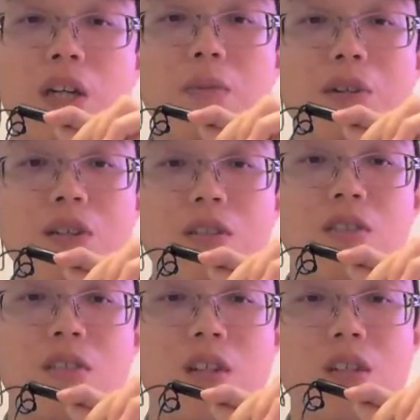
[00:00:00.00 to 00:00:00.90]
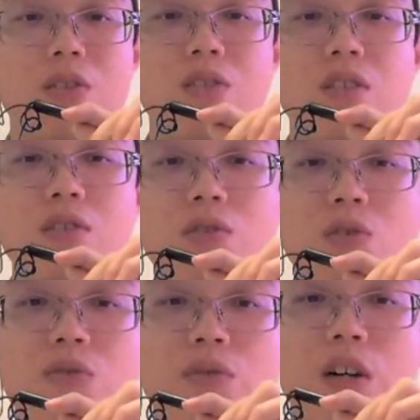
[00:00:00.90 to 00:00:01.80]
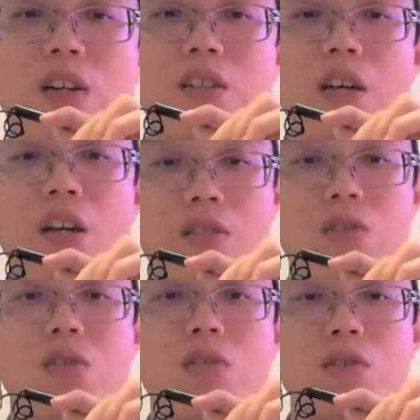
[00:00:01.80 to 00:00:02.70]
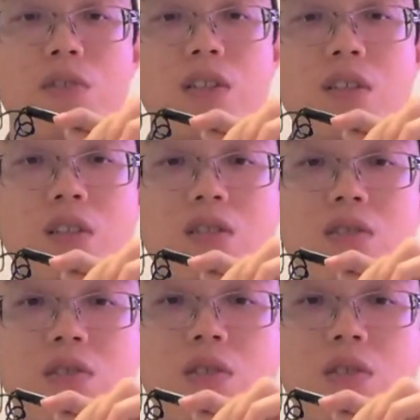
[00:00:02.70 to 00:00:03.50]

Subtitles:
papers, you need to find the external funding.